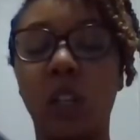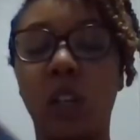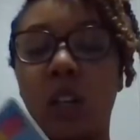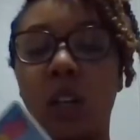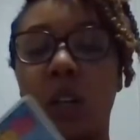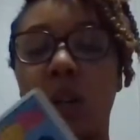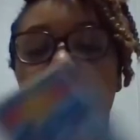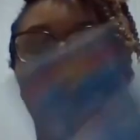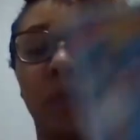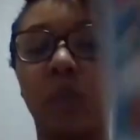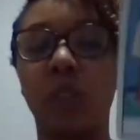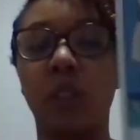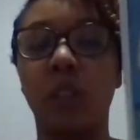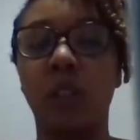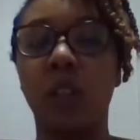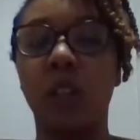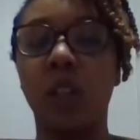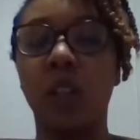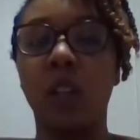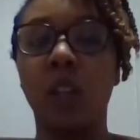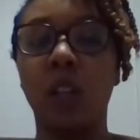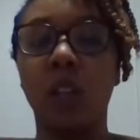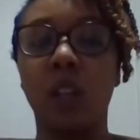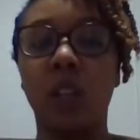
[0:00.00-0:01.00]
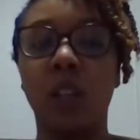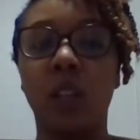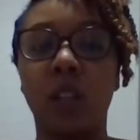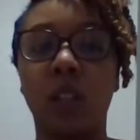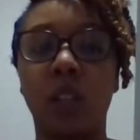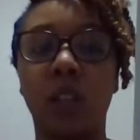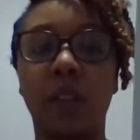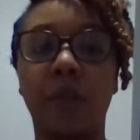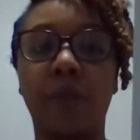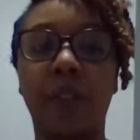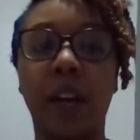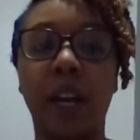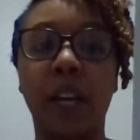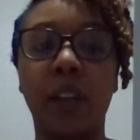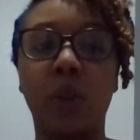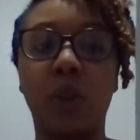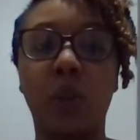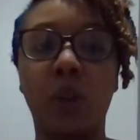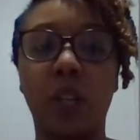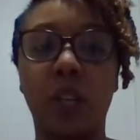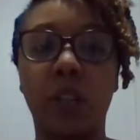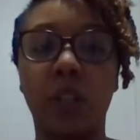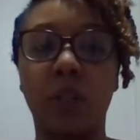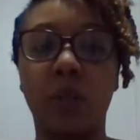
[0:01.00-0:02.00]
um, divine
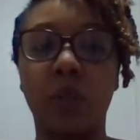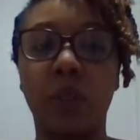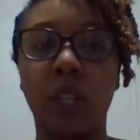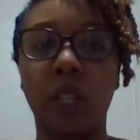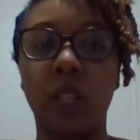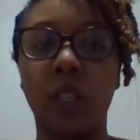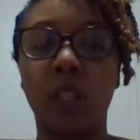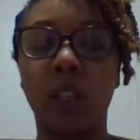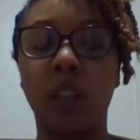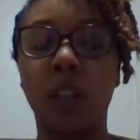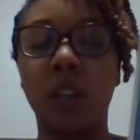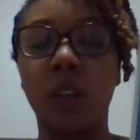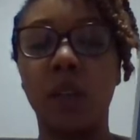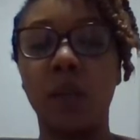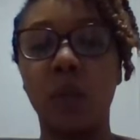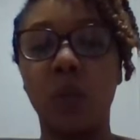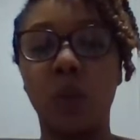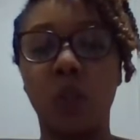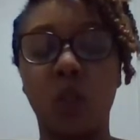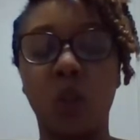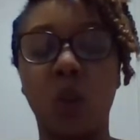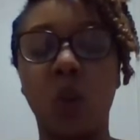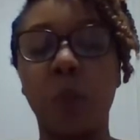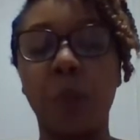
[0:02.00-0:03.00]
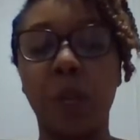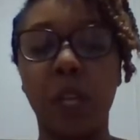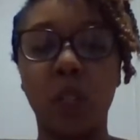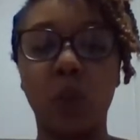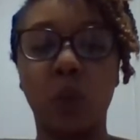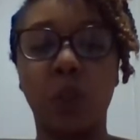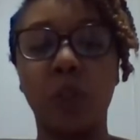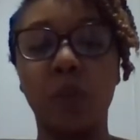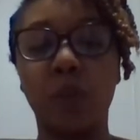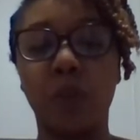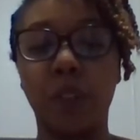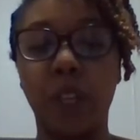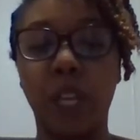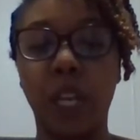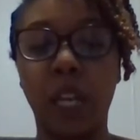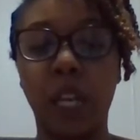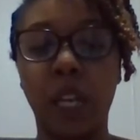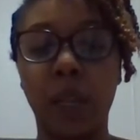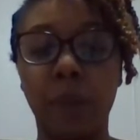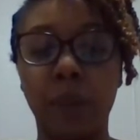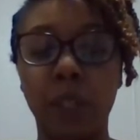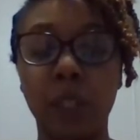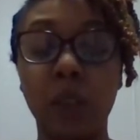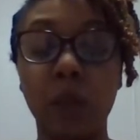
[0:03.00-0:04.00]
orchestrated love, soulmate, twin
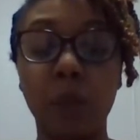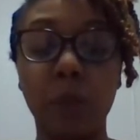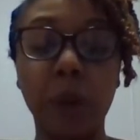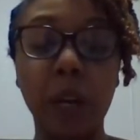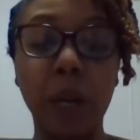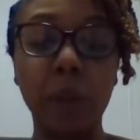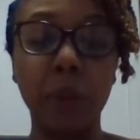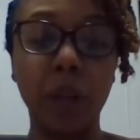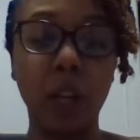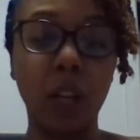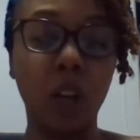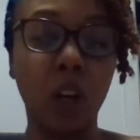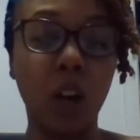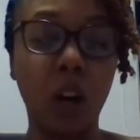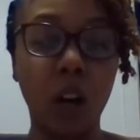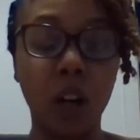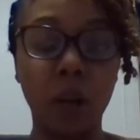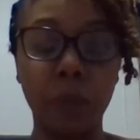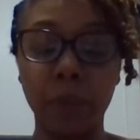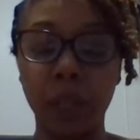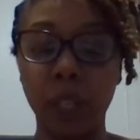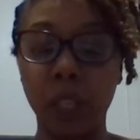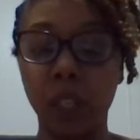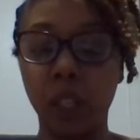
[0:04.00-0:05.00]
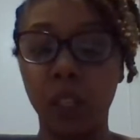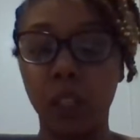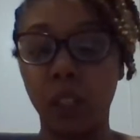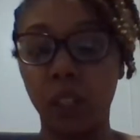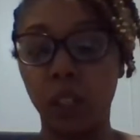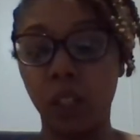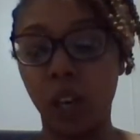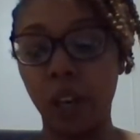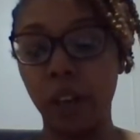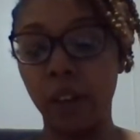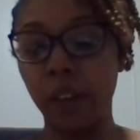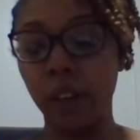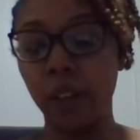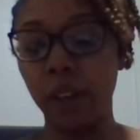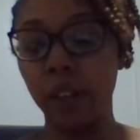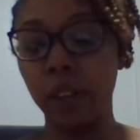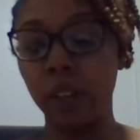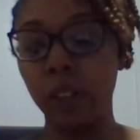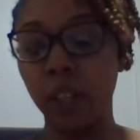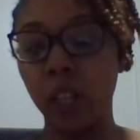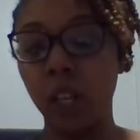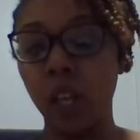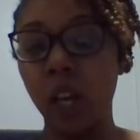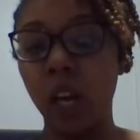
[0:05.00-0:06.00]
flame. This is probably a karmic. I
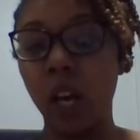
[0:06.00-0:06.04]
heard.